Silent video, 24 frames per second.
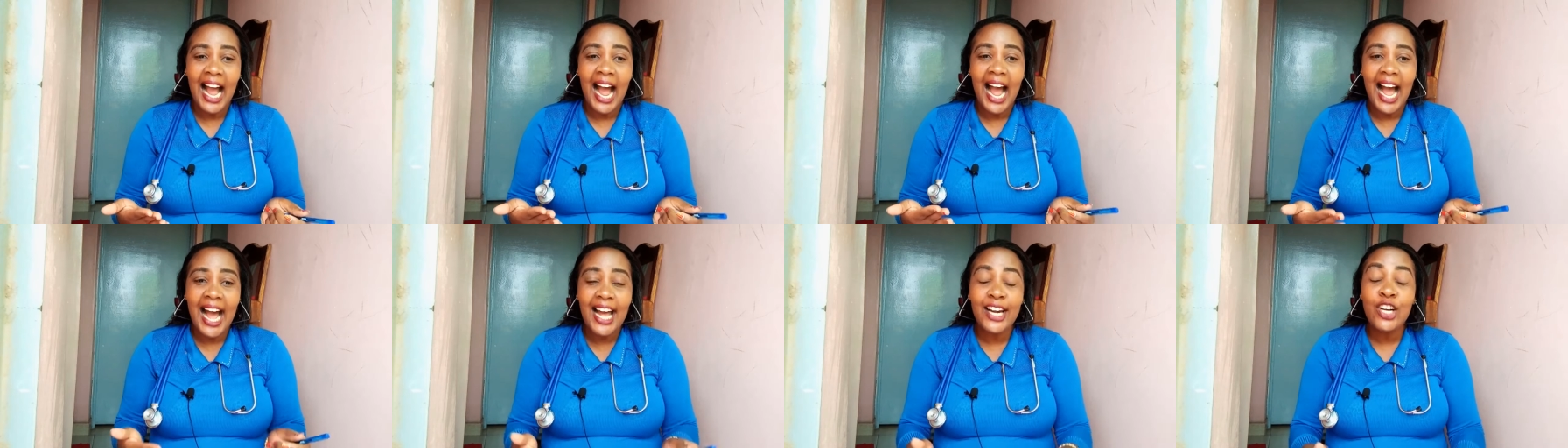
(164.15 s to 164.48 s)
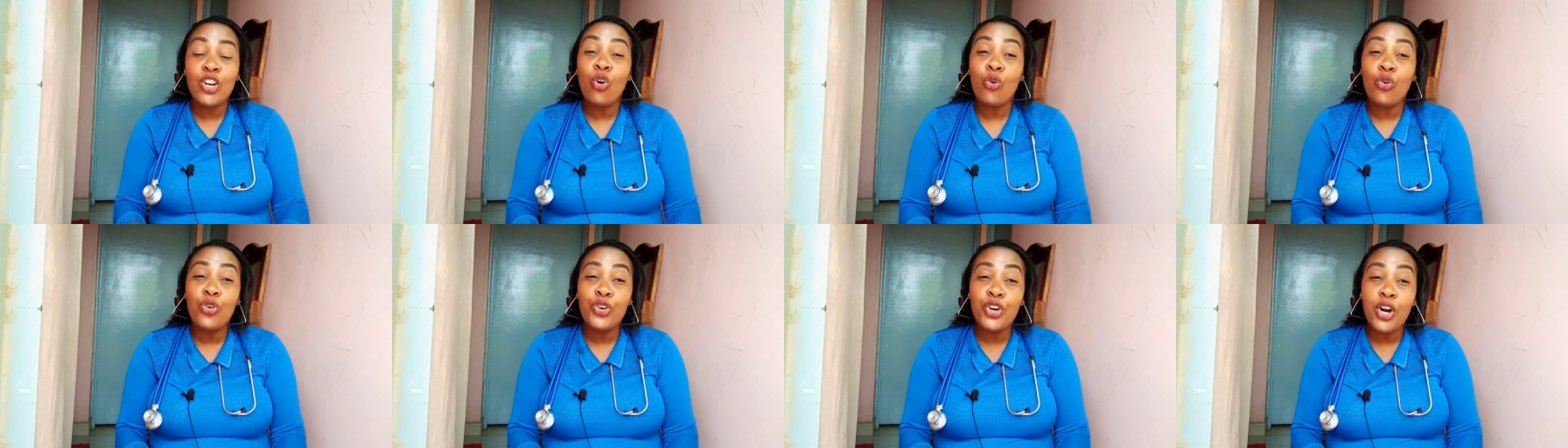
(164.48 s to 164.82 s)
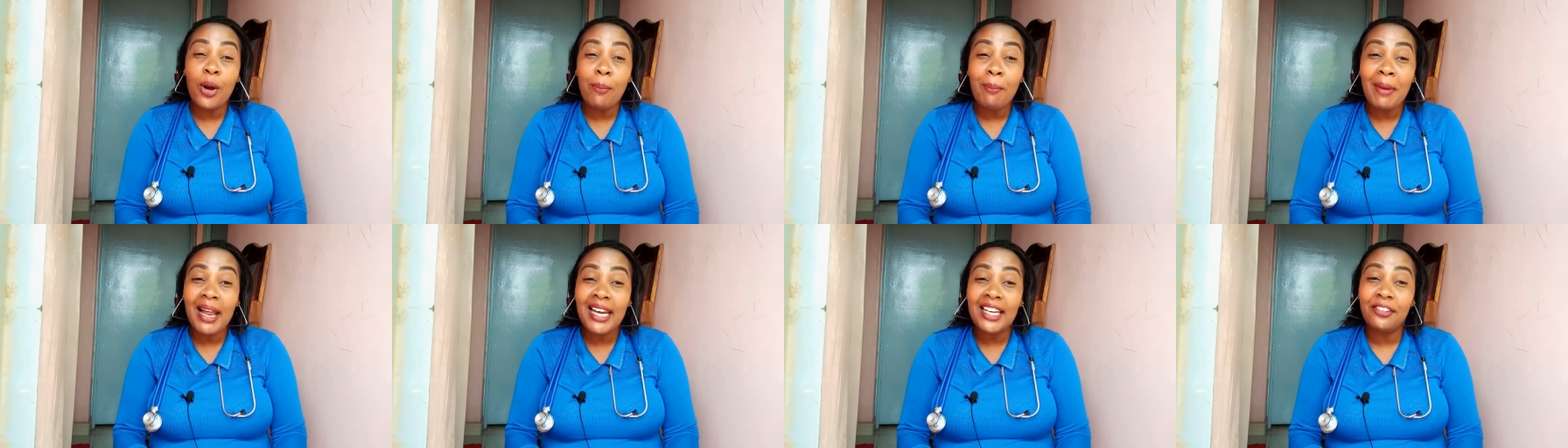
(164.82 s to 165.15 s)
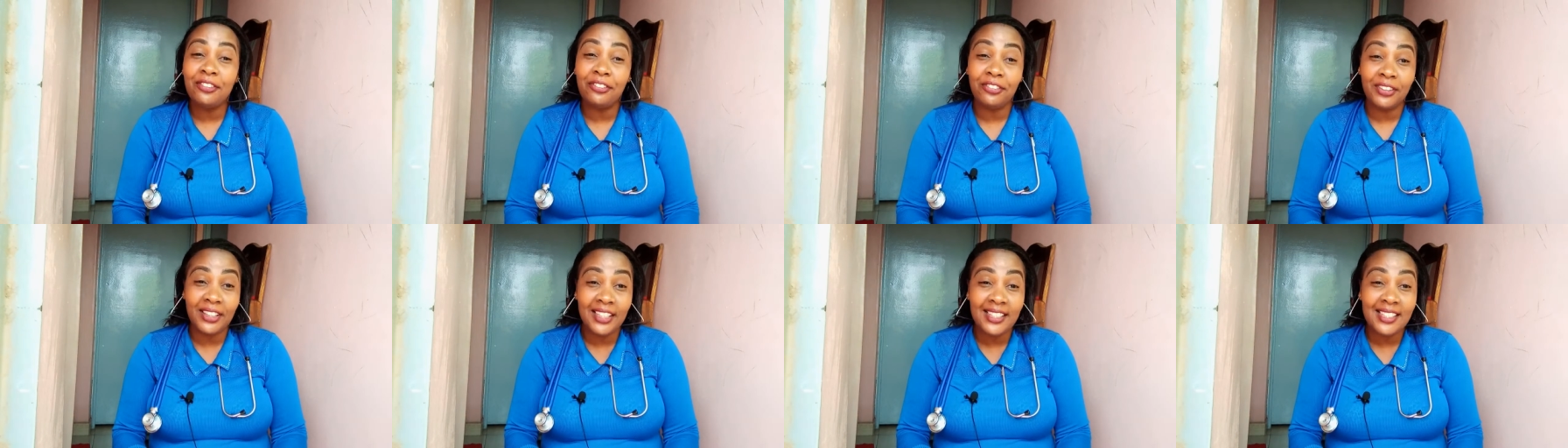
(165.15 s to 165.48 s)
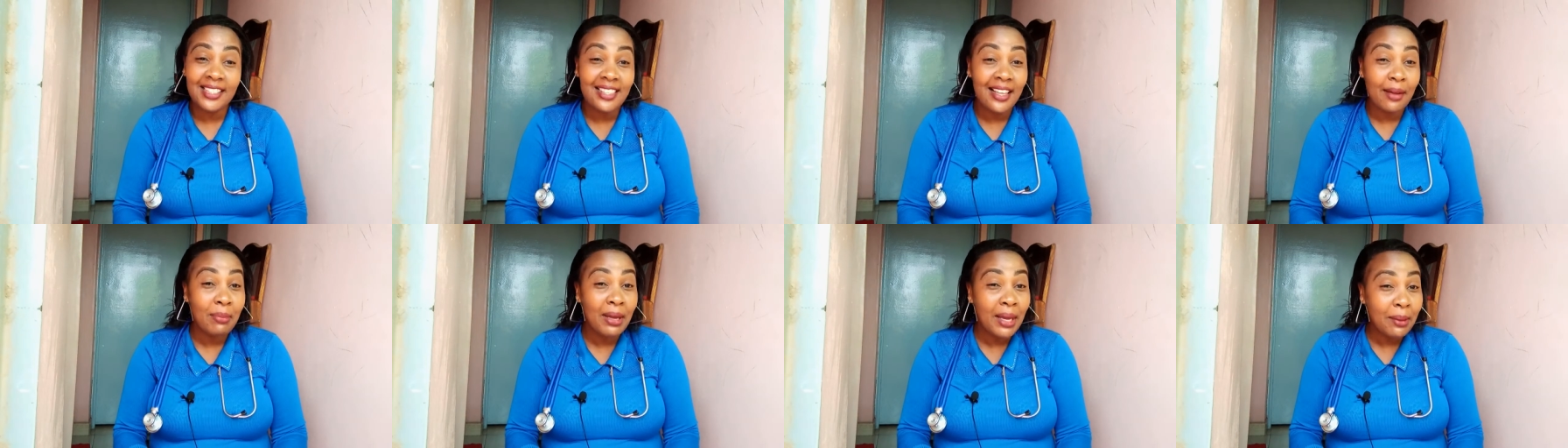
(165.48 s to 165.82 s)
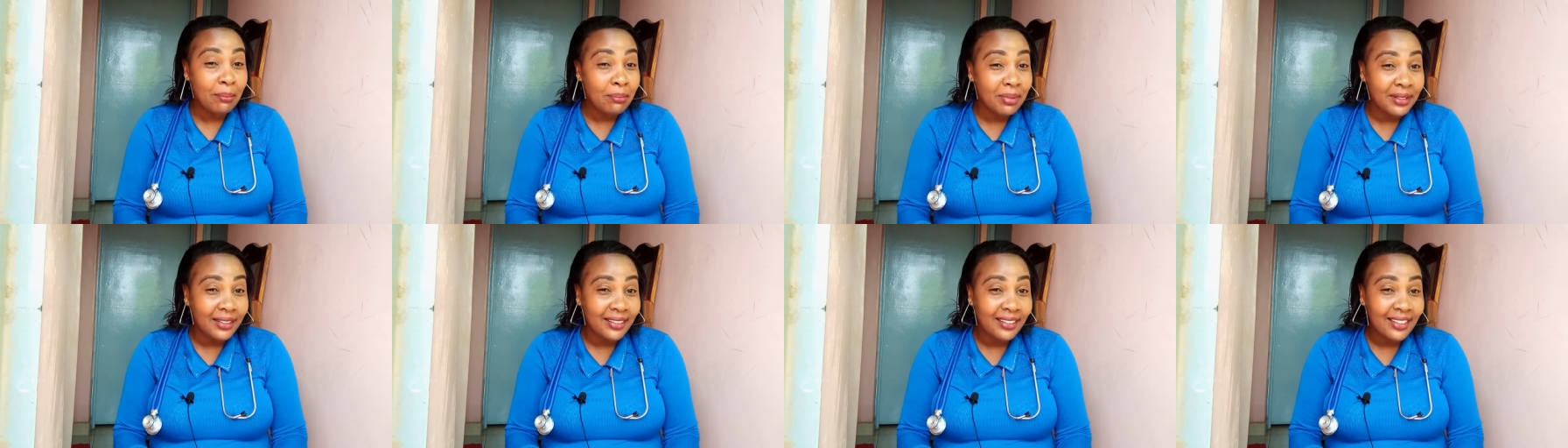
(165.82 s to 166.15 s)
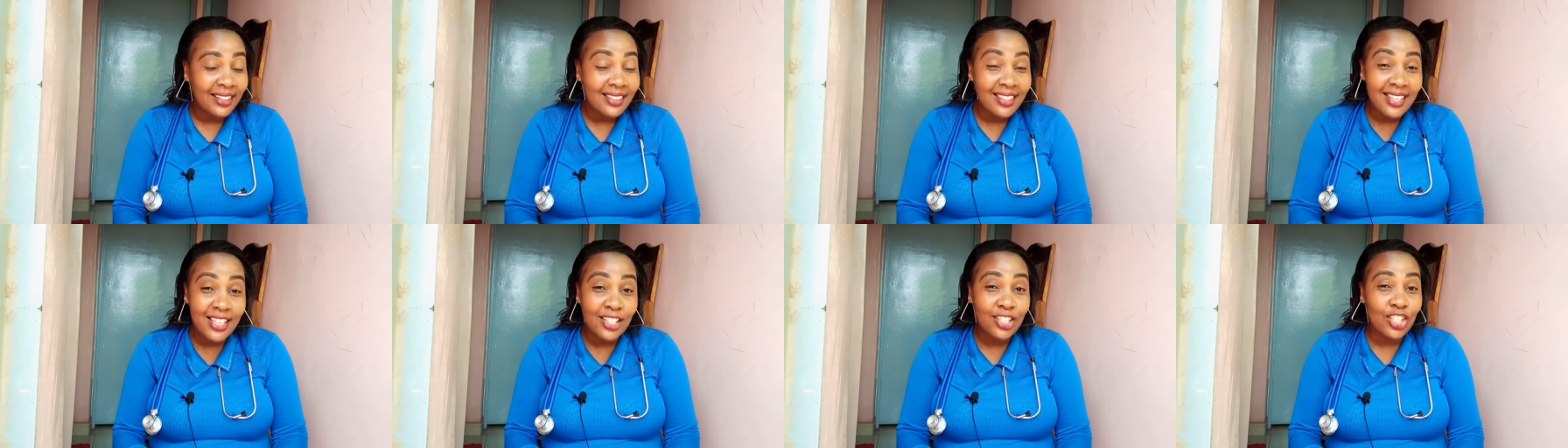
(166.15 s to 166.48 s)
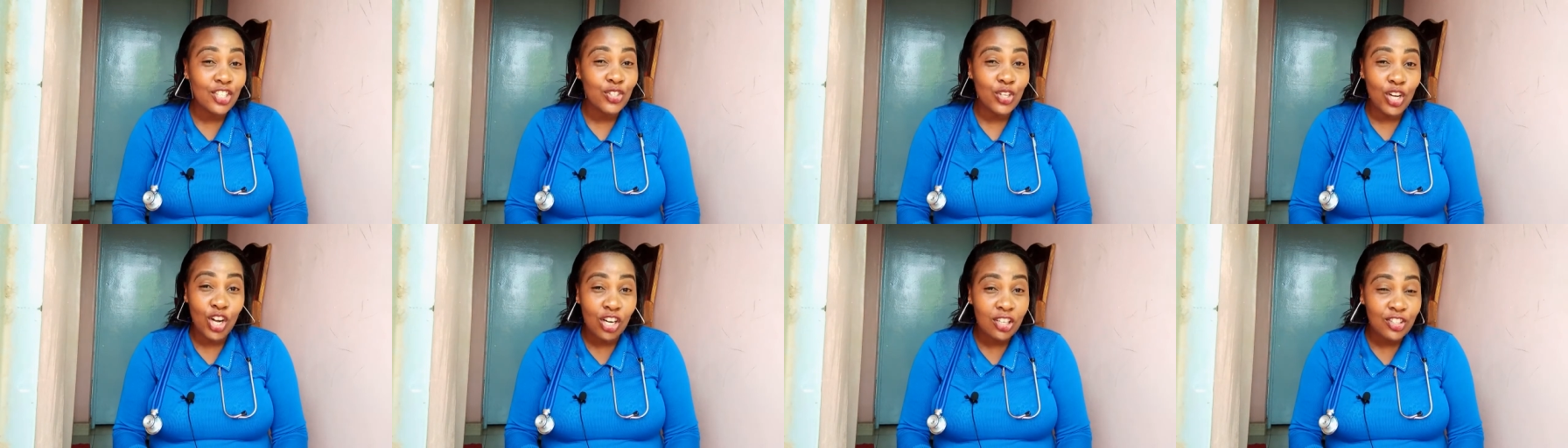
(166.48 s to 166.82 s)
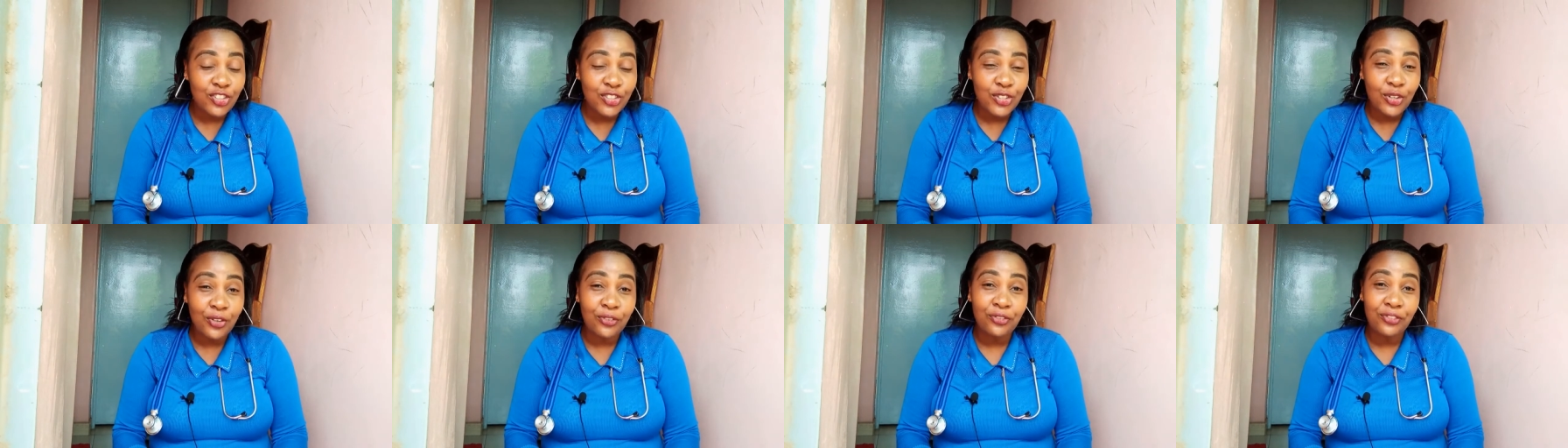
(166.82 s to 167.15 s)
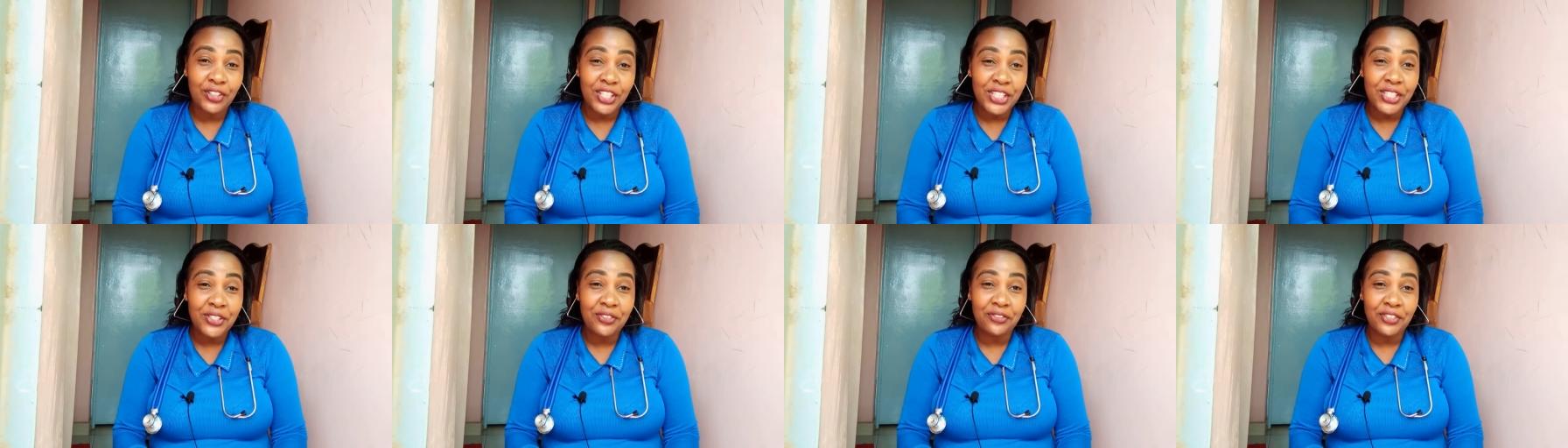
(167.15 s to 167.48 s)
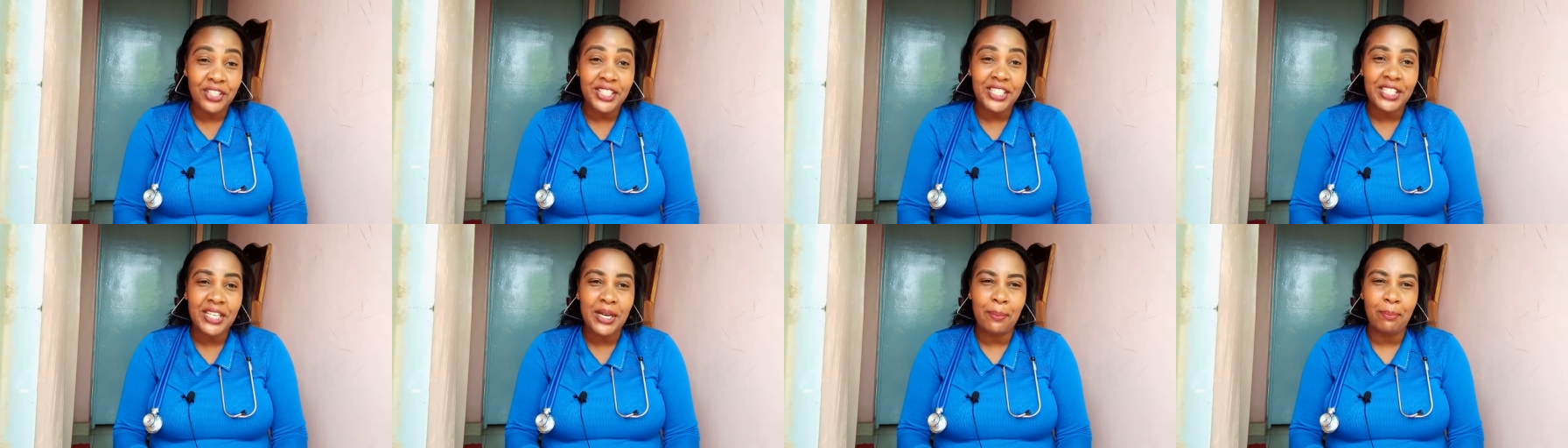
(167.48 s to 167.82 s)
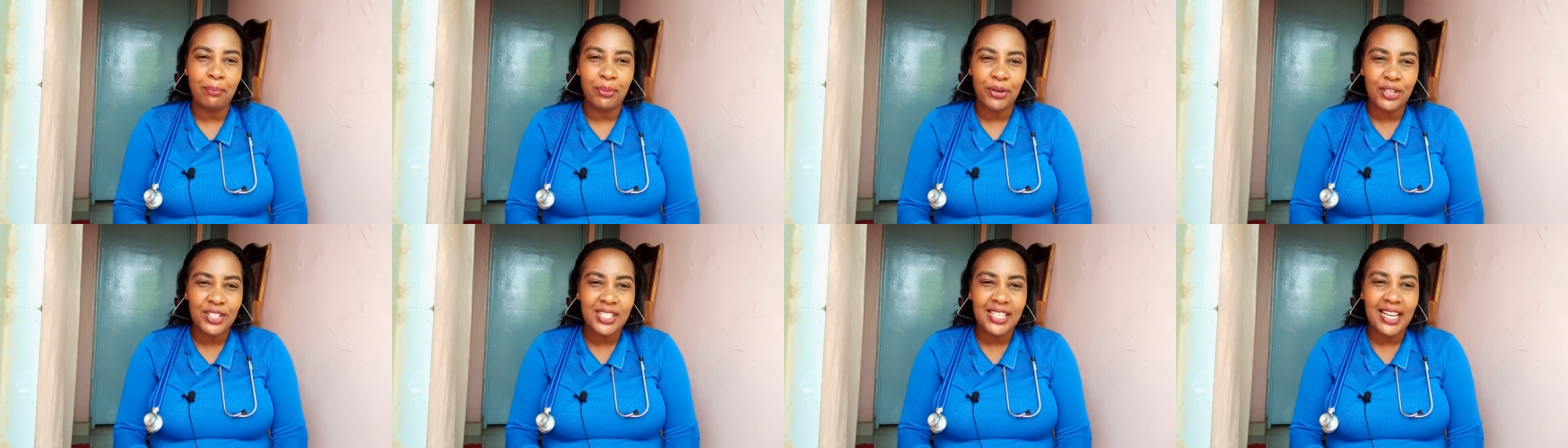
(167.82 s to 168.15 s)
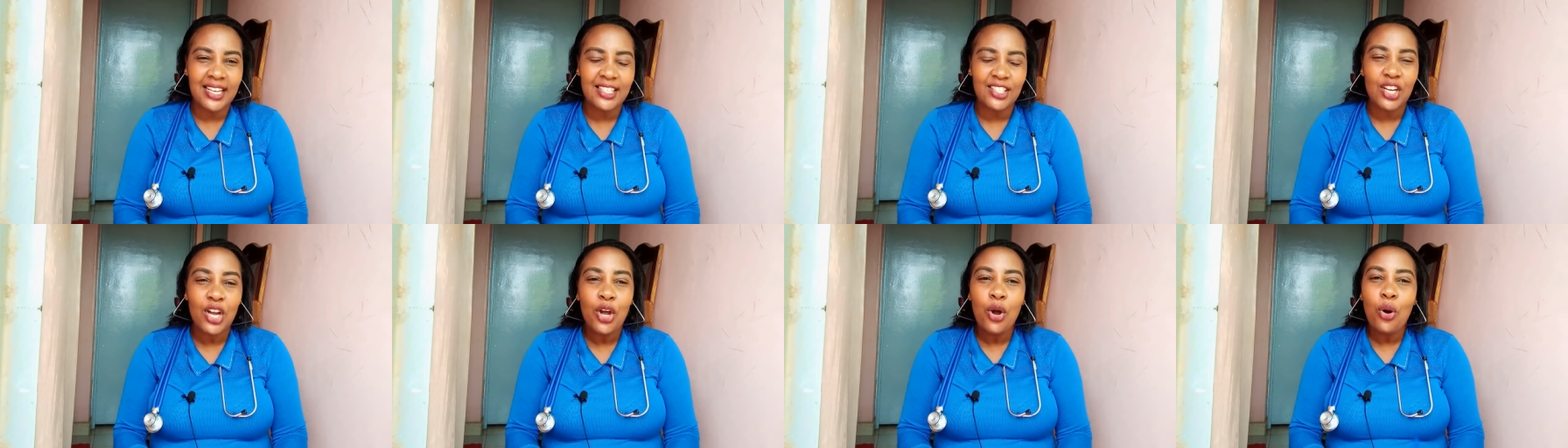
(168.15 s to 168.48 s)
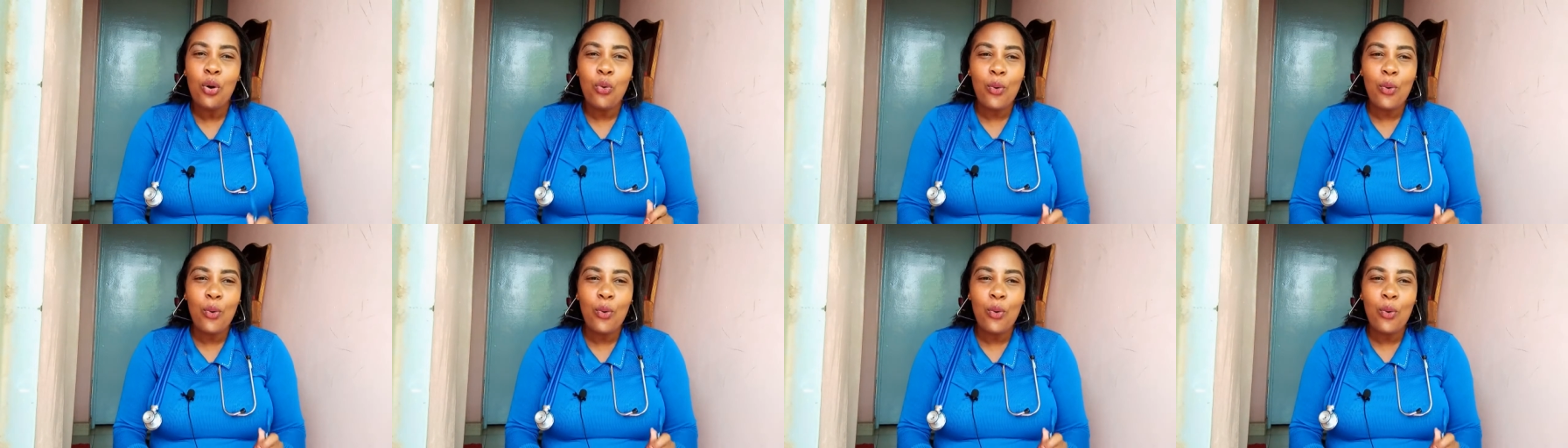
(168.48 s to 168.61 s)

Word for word: and who normally feeds the baby this is also very very important